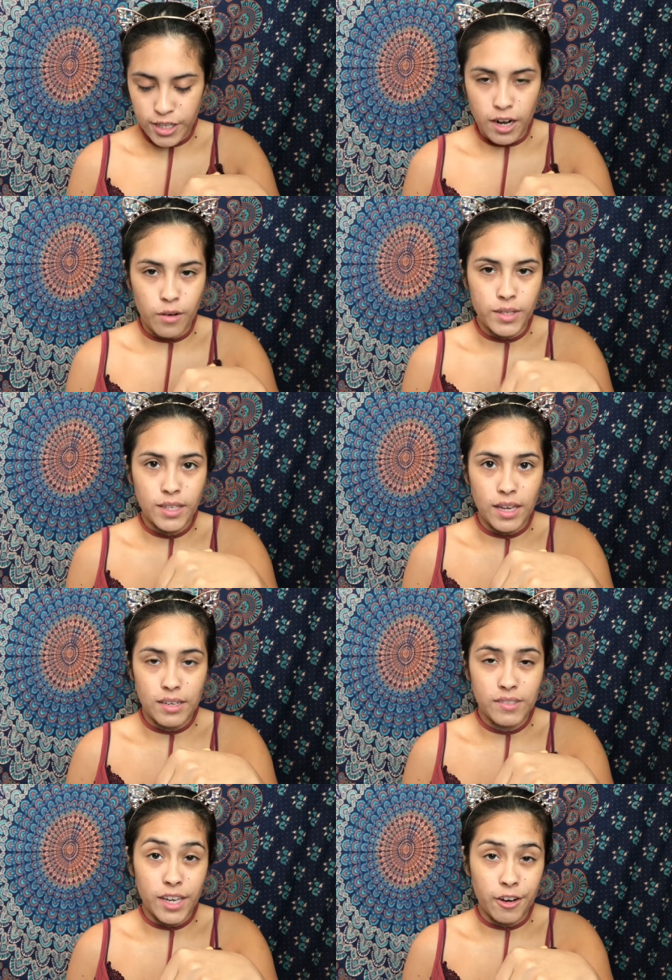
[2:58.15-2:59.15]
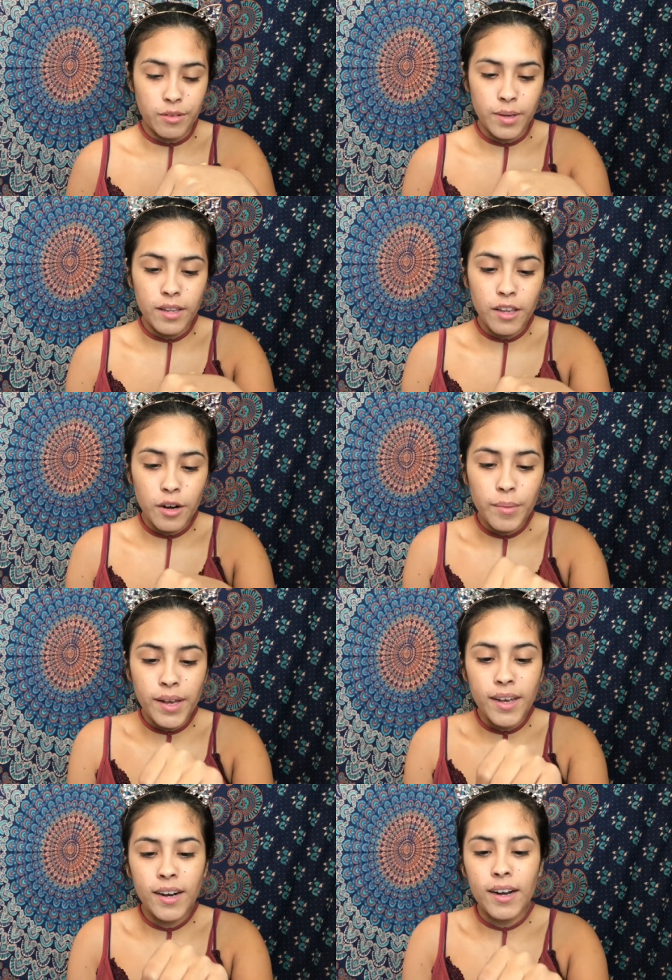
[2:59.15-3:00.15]
That always kind of scares me a little
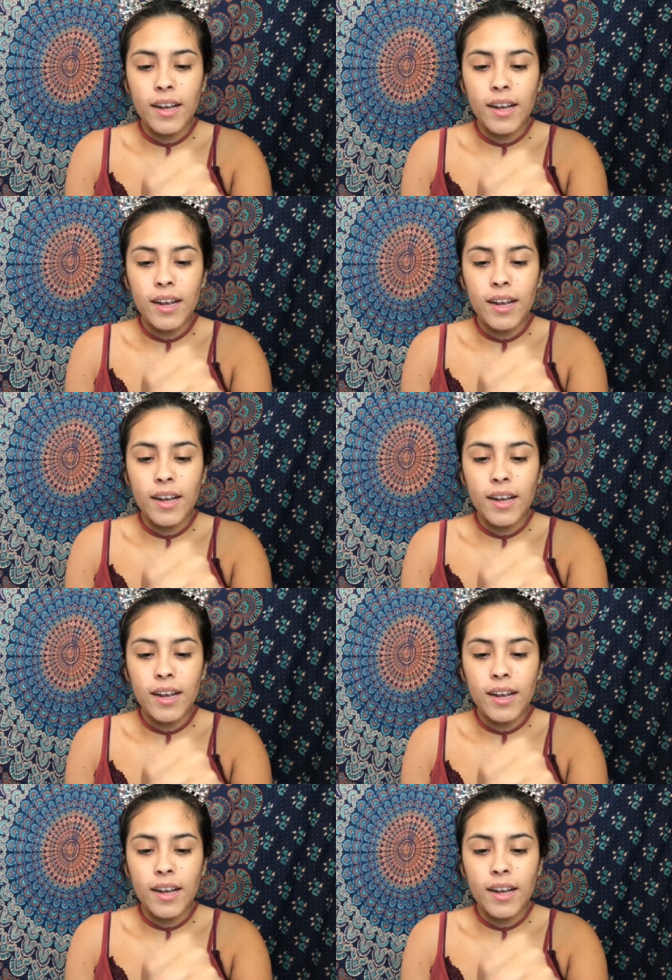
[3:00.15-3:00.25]
bit.